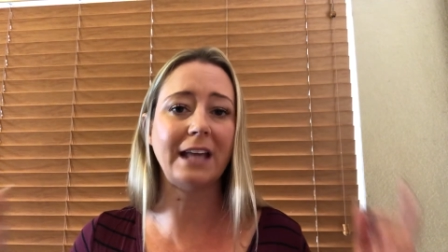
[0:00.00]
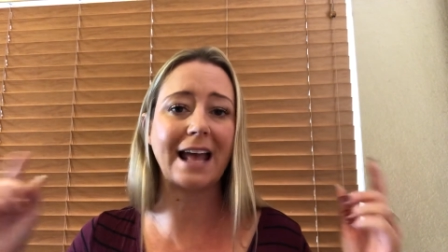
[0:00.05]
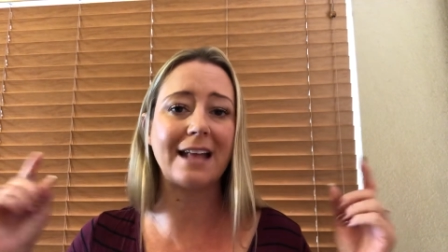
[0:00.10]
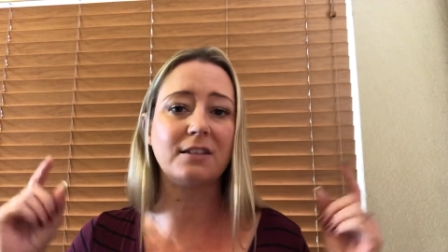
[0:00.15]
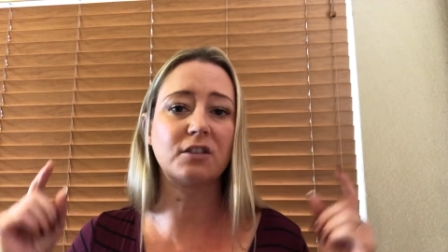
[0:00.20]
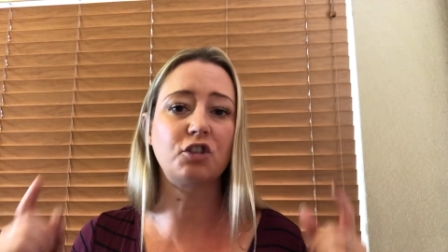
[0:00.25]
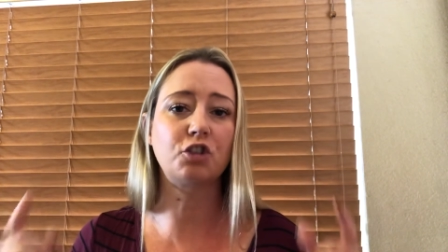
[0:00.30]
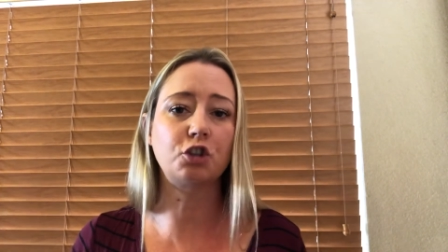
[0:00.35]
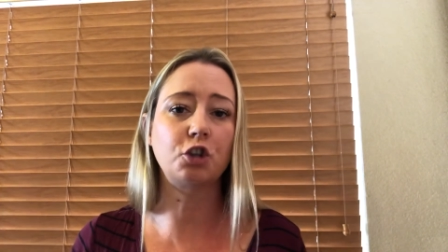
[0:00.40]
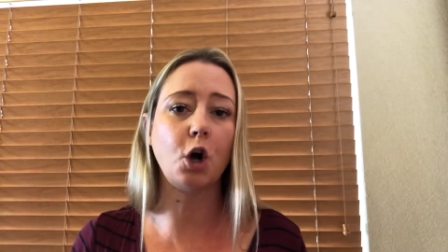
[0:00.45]

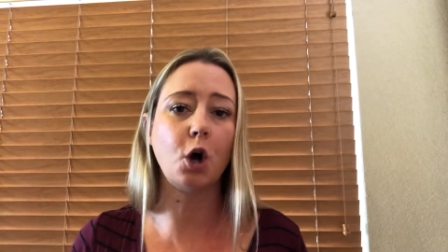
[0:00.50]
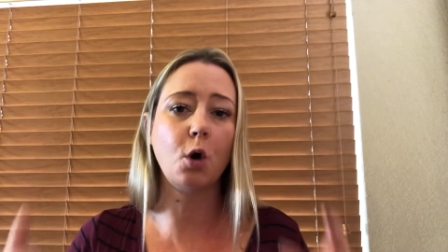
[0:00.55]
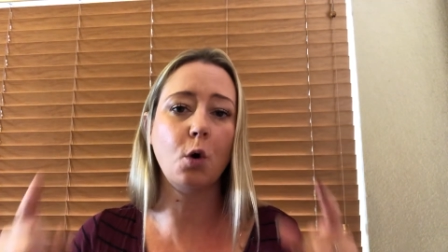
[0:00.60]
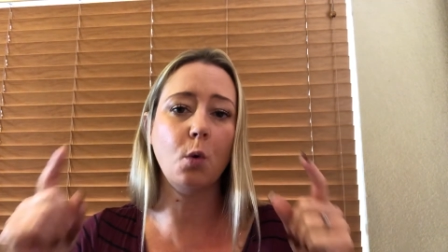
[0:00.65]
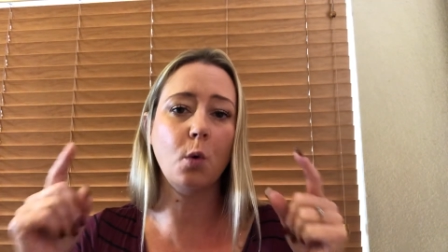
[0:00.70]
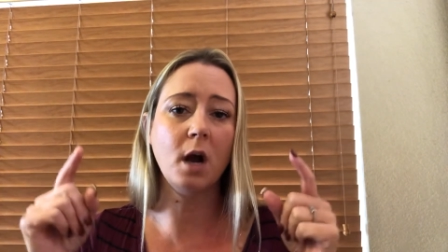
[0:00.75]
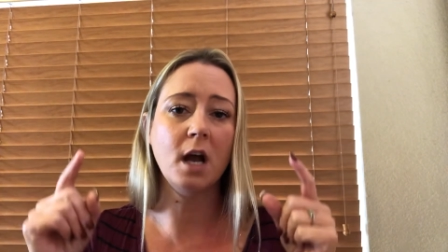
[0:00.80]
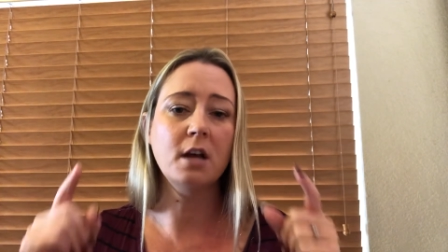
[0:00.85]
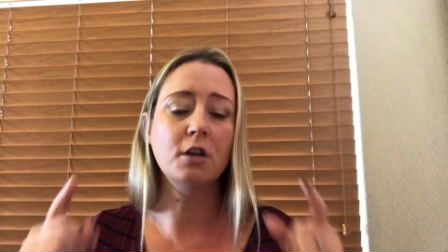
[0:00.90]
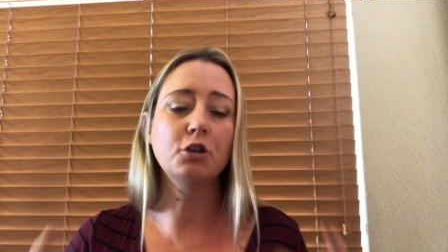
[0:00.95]
and
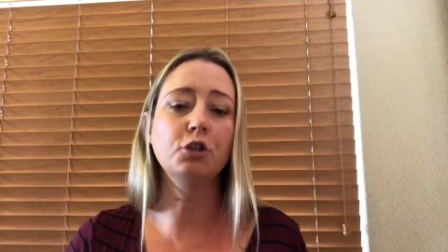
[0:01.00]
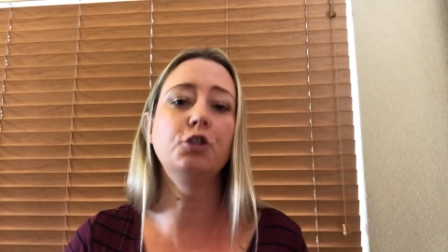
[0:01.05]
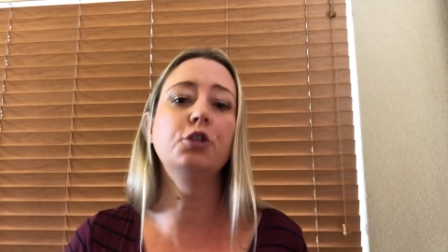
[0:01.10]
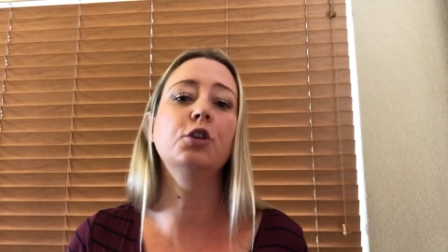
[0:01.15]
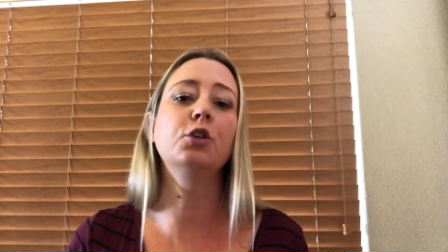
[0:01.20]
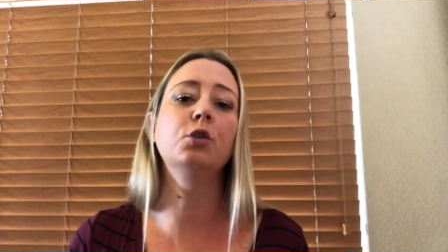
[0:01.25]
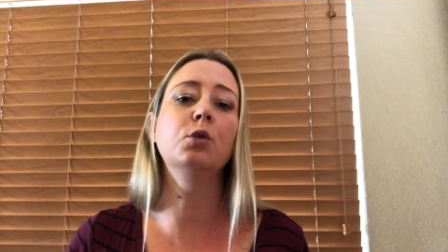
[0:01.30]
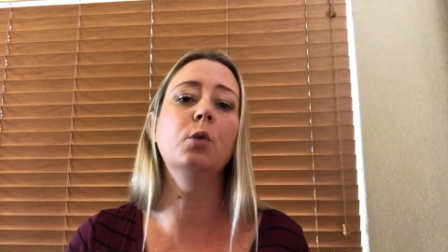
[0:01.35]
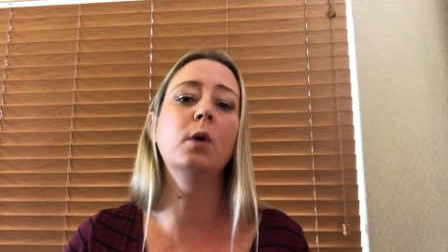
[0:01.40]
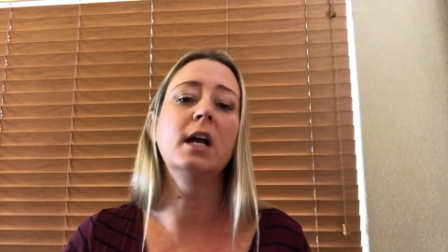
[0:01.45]
so
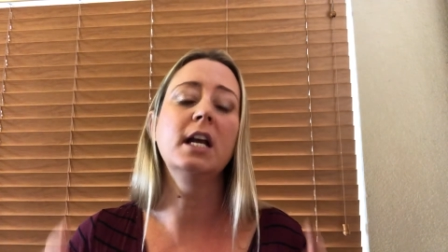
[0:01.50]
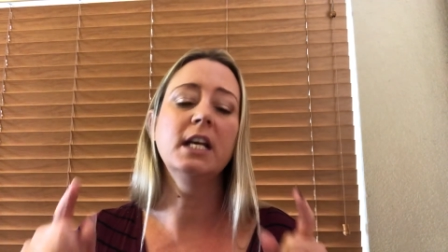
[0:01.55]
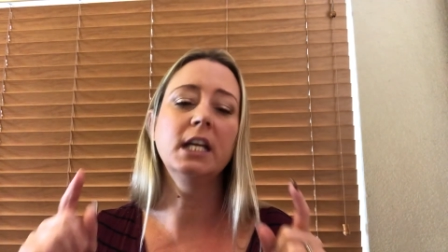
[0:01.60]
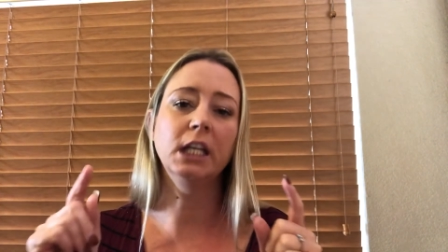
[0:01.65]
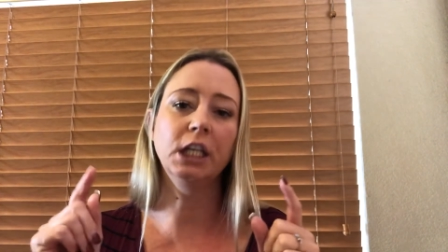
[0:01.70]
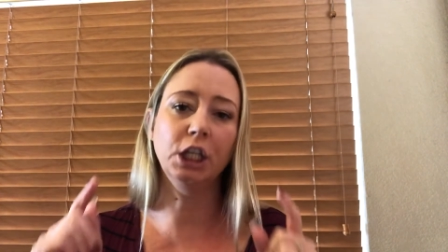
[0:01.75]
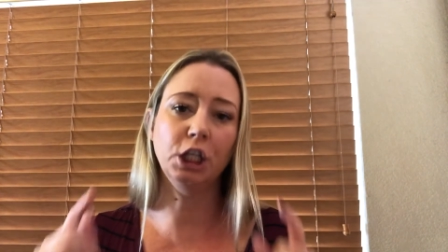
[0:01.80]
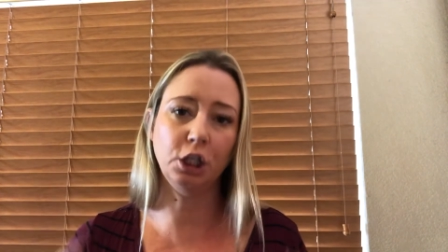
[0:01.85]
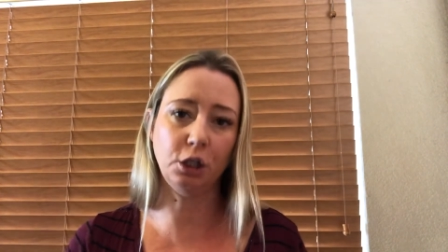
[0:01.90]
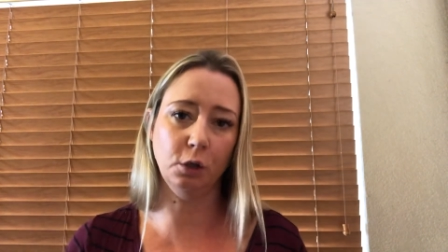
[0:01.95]
do
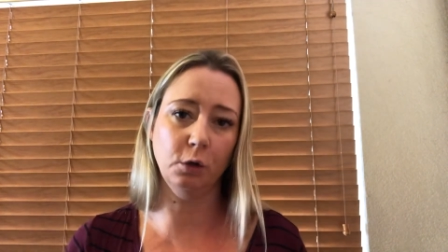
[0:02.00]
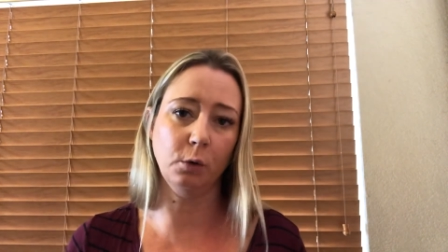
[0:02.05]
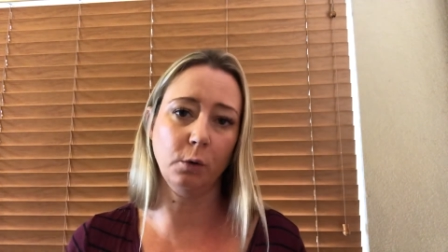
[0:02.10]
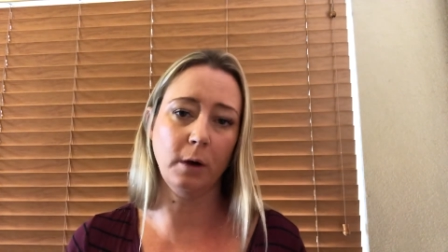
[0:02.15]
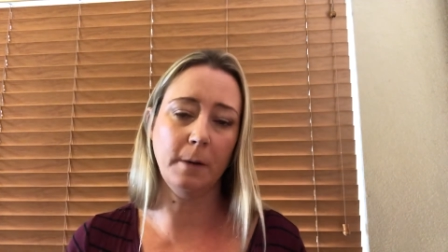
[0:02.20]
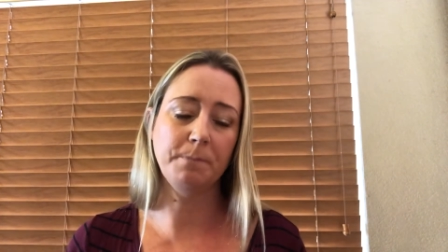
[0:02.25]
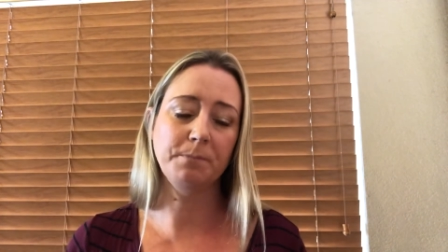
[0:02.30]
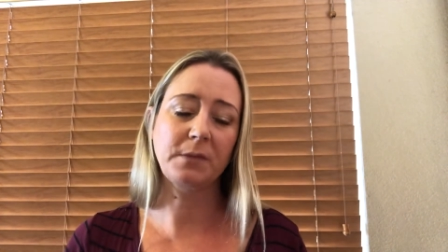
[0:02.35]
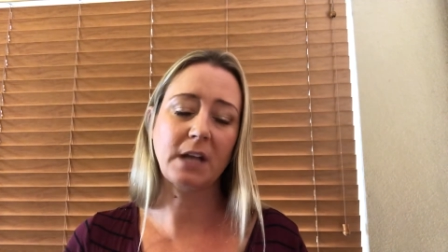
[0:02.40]
you.